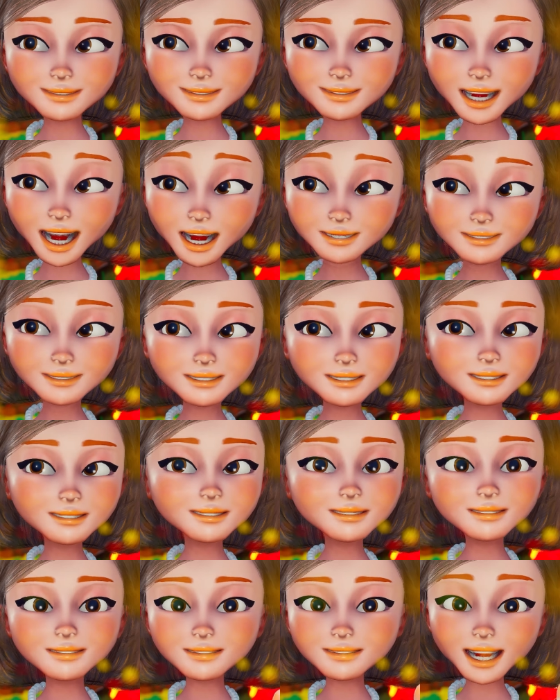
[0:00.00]
But
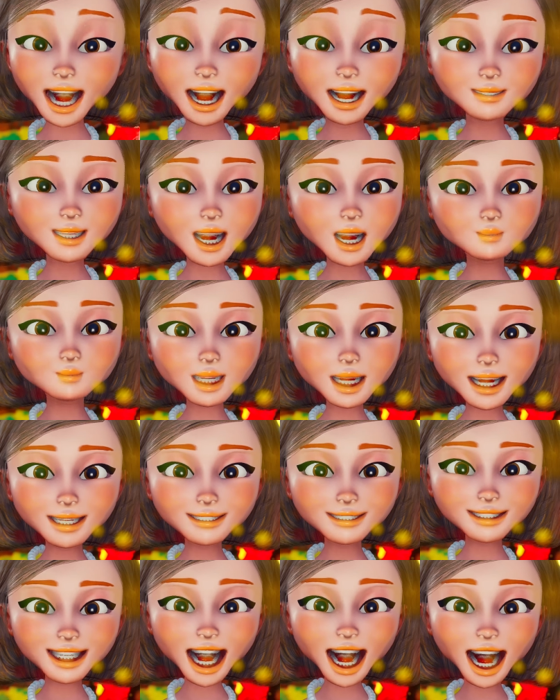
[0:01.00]
I
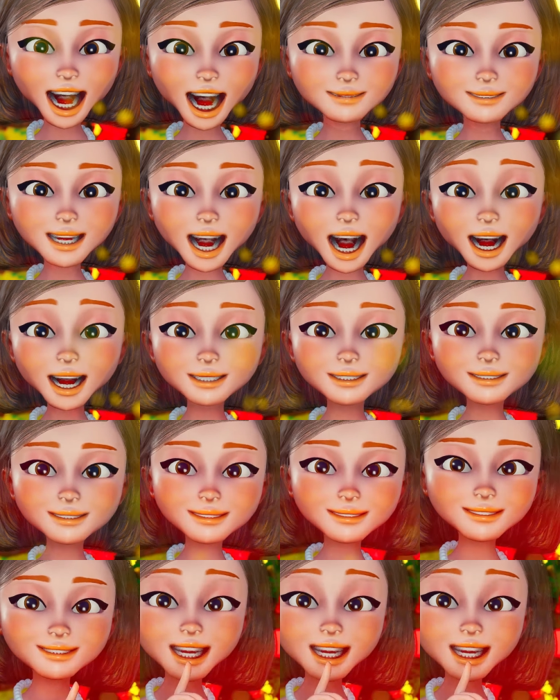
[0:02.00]
always come back to